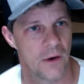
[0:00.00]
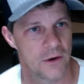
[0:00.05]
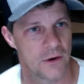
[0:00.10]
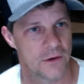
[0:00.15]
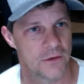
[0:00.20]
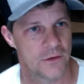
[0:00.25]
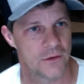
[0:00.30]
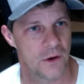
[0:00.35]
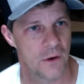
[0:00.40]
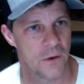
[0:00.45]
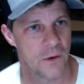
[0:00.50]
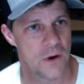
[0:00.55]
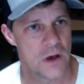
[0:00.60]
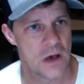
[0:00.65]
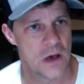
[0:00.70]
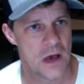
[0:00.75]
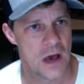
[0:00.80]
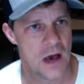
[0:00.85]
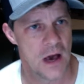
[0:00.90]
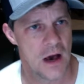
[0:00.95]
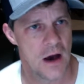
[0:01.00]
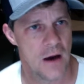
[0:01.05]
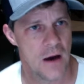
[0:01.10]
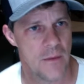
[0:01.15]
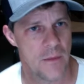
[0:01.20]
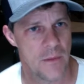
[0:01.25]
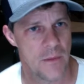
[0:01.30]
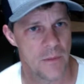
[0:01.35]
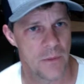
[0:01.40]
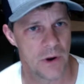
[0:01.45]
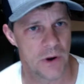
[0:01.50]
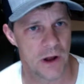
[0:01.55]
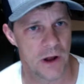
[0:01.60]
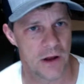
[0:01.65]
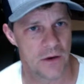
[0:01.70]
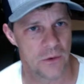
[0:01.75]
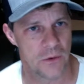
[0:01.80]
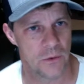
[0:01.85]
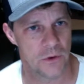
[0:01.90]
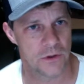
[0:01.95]
on us. So um, but I
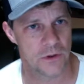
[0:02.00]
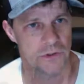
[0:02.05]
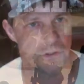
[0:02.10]
do want to